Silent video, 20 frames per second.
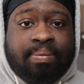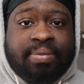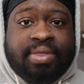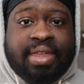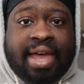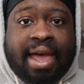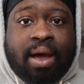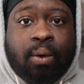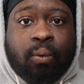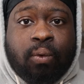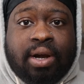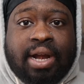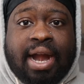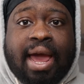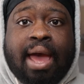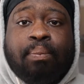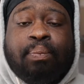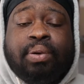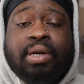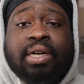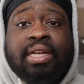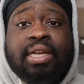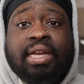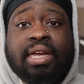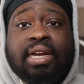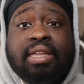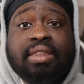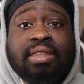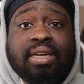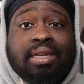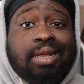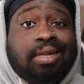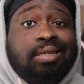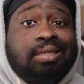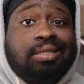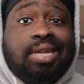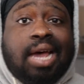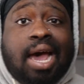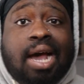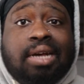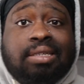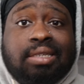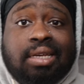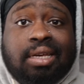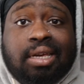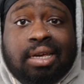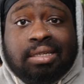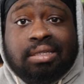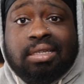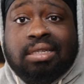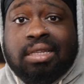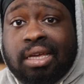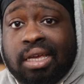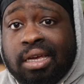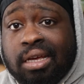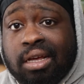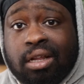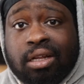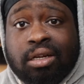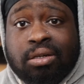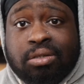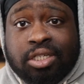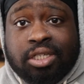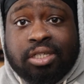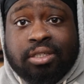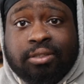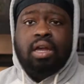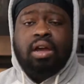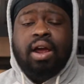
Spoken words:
that we're not putting anything that's toxic into the enclosure.